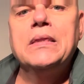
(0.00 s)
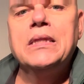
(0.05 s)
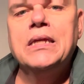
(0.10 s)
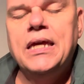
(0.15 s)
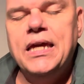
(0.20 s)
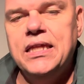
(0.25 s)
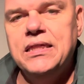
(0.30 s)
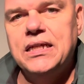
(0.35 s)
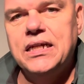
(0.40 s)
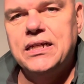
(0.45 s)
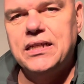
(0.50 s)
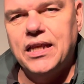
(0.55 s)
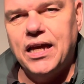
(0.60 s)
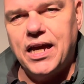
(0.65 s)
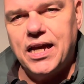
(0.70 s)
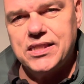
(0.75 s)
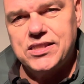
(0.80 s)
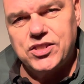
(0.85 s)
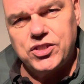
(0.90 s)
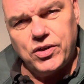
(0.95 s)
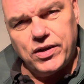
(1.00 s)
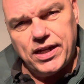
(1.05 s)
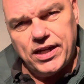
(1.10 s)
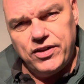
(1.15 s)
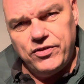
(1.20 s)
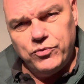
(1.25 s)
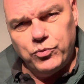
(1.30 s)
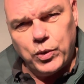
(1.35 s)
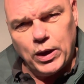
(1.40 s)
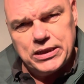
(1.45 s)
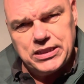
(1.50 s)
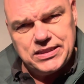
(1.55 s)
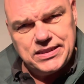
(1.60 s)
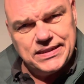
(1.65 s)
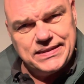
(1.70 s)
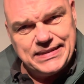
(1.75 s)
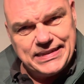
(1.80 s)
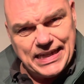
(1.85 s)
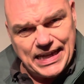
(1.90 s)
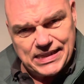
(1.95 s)
in the glass. So I wanted to
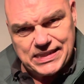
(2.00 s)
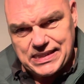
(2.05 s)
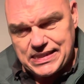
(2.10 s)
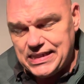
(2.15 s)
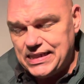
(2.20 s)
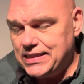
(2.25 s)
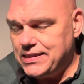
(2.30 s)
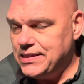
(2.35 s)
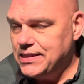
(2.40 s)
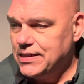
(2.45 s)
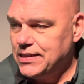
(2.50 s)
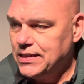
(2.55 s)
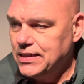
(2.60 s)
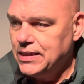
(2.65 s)
test it.